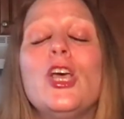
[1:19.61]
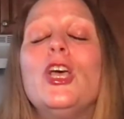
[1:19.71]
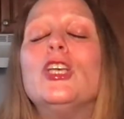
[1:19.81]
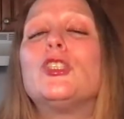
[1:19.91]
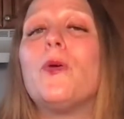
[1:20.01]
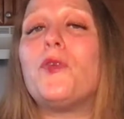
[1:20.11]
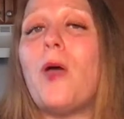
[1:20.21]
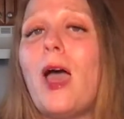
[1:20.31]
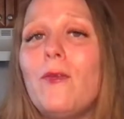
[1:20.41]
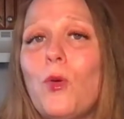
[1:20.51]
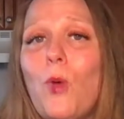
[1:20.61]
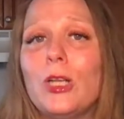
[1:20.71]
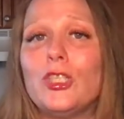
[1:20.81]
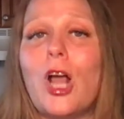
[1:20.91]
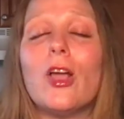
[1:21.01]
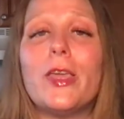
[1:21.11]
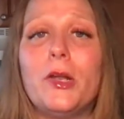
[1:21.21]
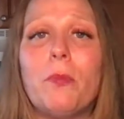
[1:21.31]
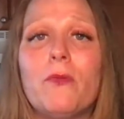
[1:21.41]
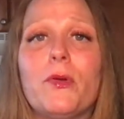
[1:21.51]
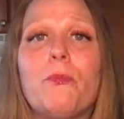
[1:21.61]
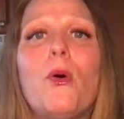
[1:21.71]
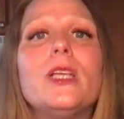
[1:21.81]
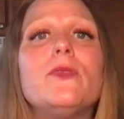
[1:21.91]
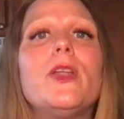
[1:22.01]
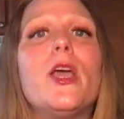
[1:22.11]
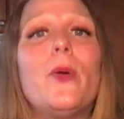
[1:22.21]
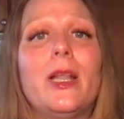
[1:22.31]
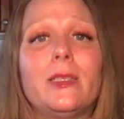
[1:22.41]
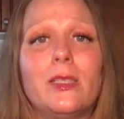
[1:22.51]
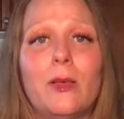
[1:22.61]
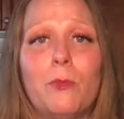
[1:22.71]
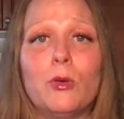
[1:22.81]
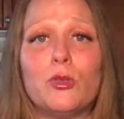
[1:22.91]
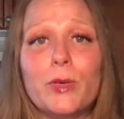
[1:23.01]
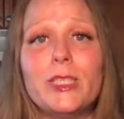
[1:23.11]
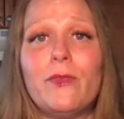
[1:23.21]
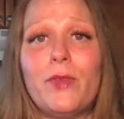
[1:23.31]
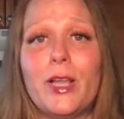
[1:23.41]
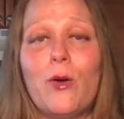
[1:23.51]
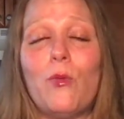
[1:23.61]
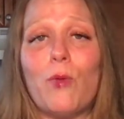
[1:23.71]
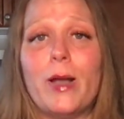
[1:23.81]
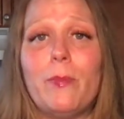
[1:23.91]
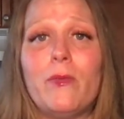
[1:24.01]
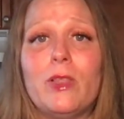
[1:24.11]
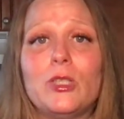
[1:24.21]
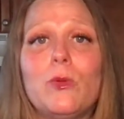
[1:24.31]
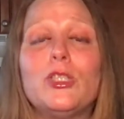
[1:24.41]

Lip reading: So if you haven't watched our Key to Perfect Poise video, it is the most recent video right above this one.